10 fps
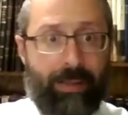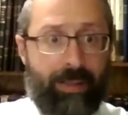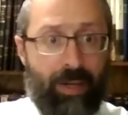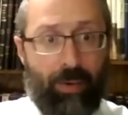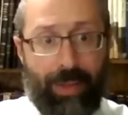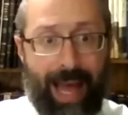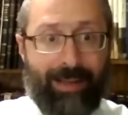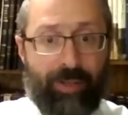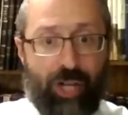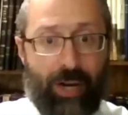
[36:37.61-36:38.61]
And so that
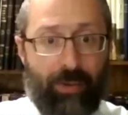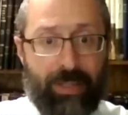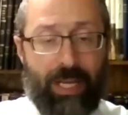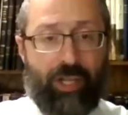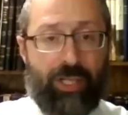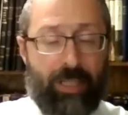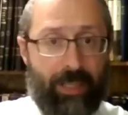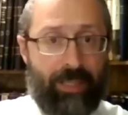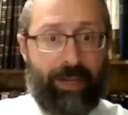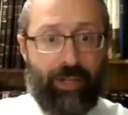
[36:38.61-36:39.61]

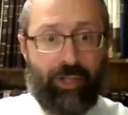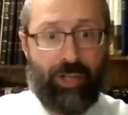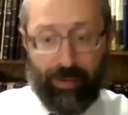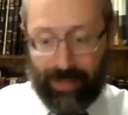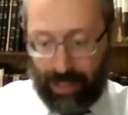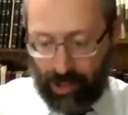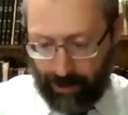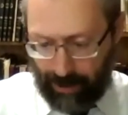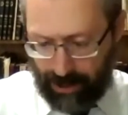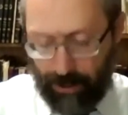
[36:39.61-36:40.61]
specification generalization
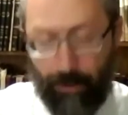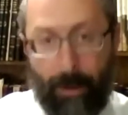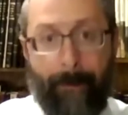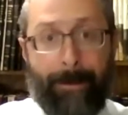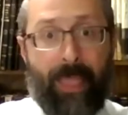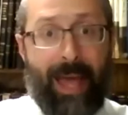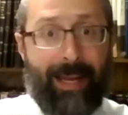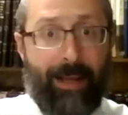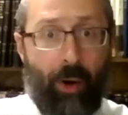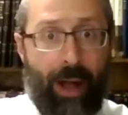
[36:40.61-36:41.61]
tells you that
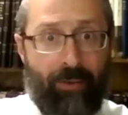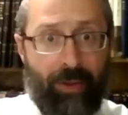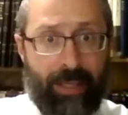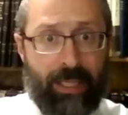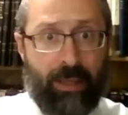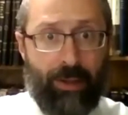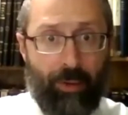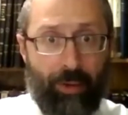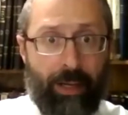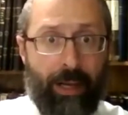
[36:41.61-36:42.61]
everything is
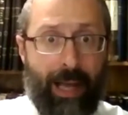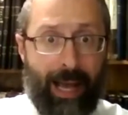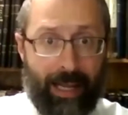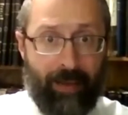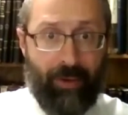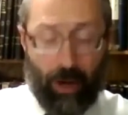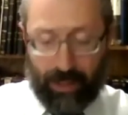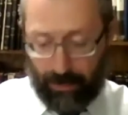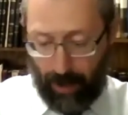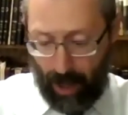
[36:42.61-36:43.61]
included, and even
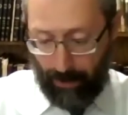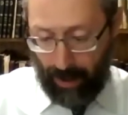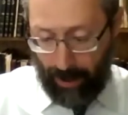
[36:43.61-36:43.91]
hearts of palm.